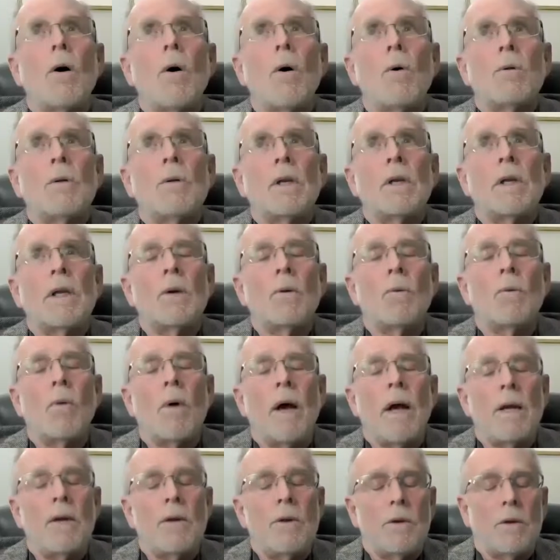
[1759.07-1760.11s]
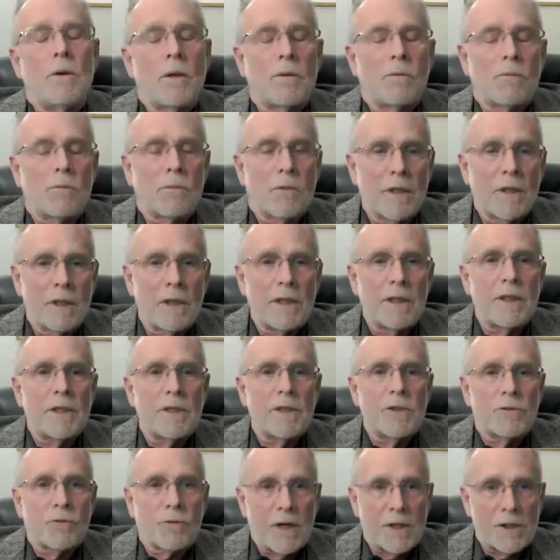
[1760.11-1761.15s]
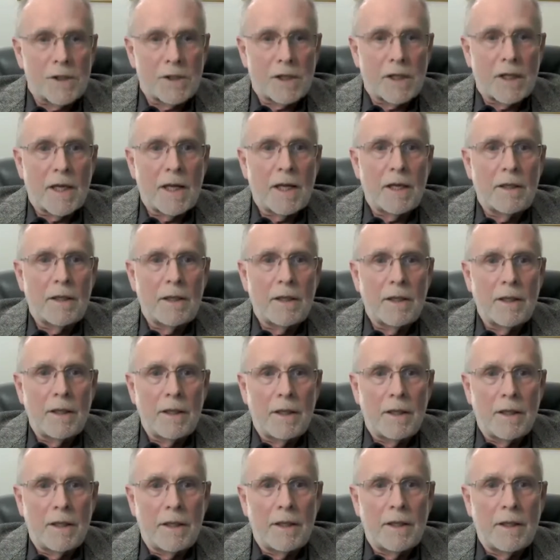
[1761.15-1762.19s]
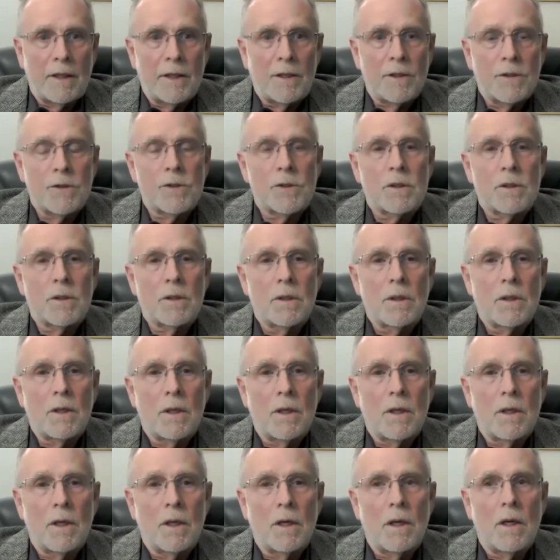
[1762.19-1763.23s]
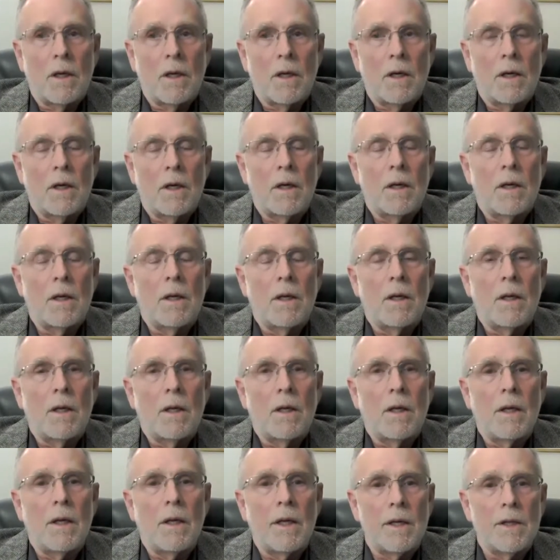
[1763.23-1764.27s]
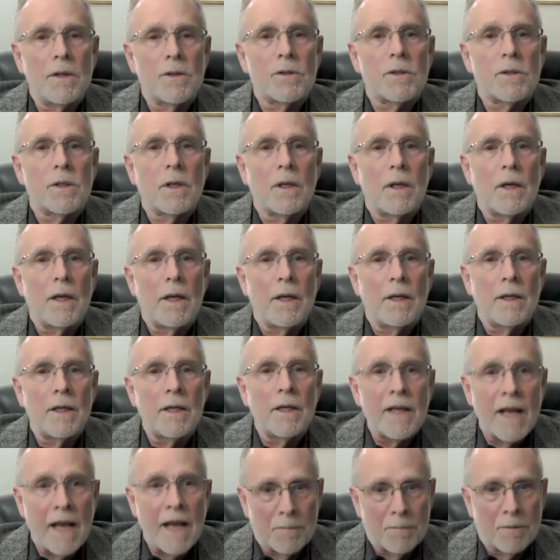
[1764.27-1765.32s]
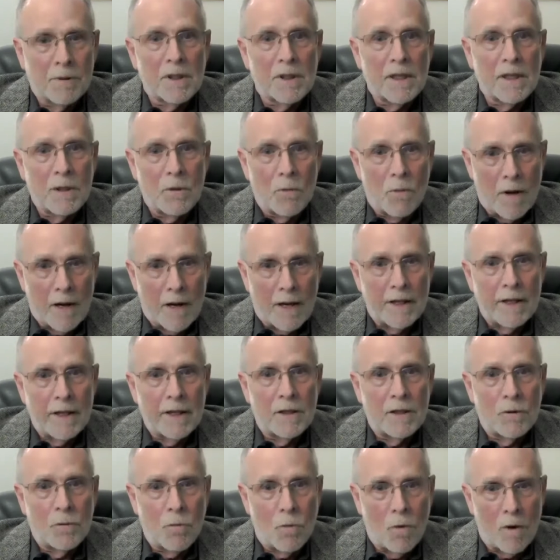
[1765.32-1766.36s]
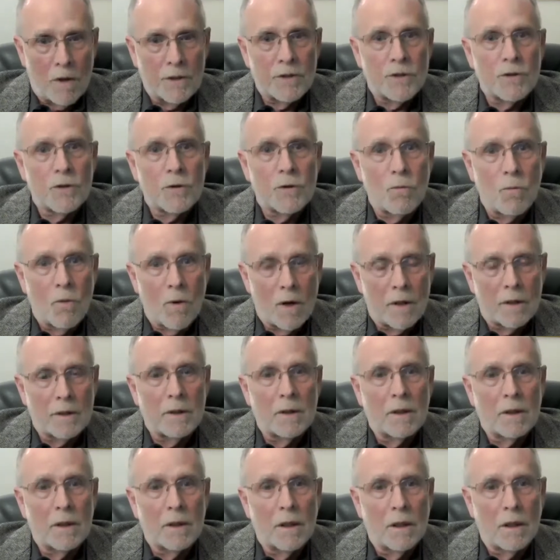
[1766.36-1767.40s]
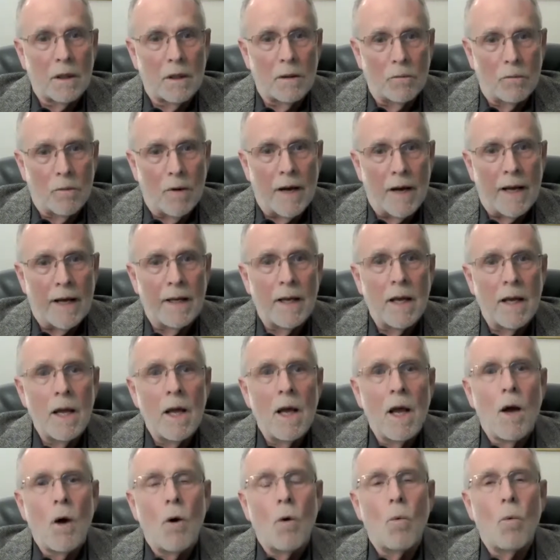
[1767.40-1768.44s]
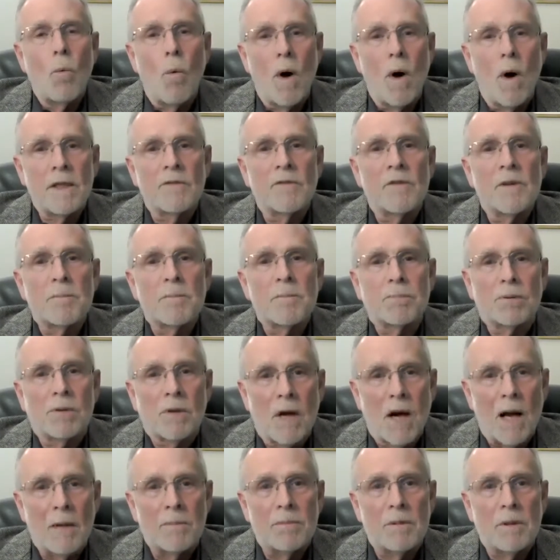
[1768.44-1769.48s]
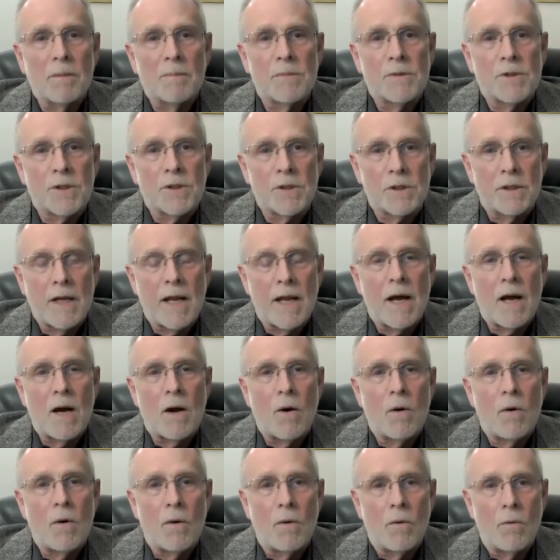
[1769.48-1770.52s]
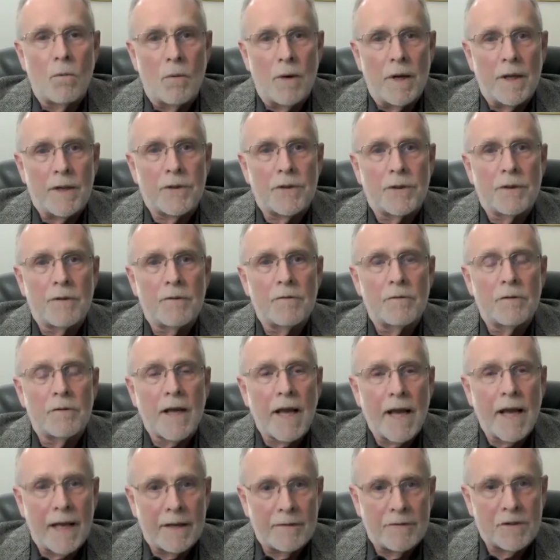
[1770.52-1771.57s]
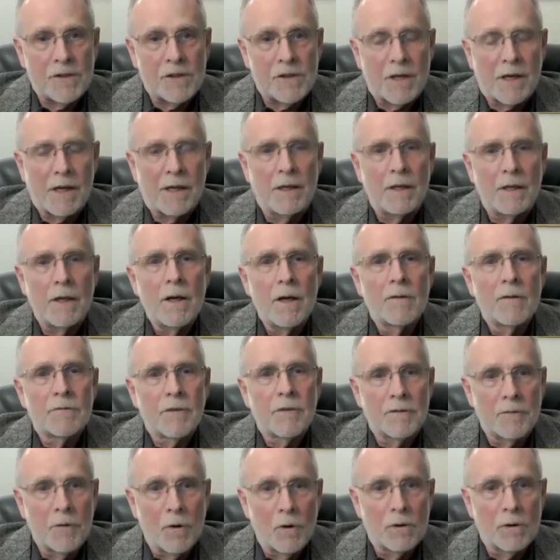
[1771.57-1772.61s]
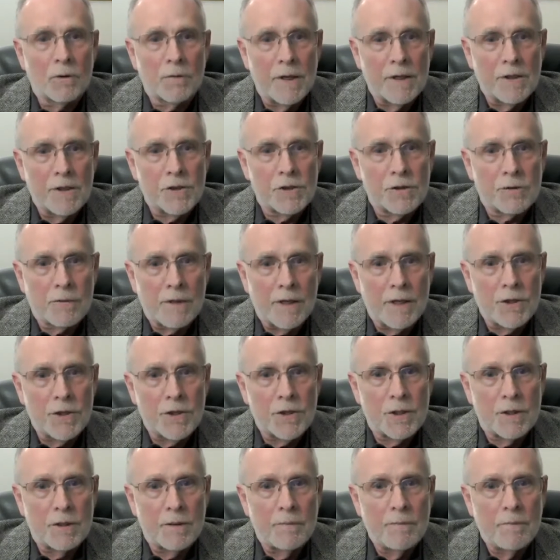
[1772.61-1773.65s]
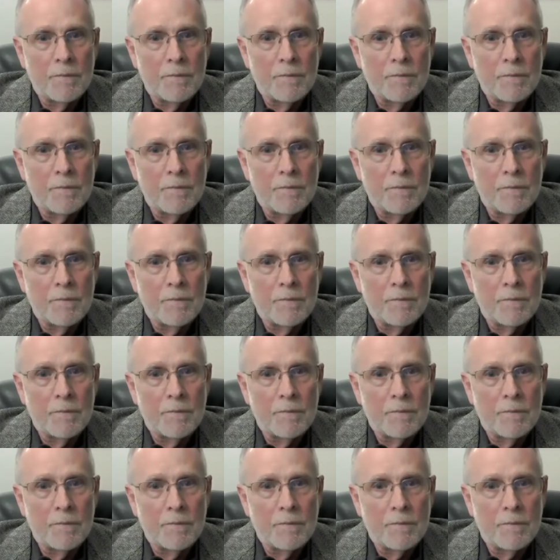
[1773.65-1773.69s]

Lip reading: only way you can really address that is in a neighborly way, in a one-to-one way. One of the problems now with canvassing for voter registration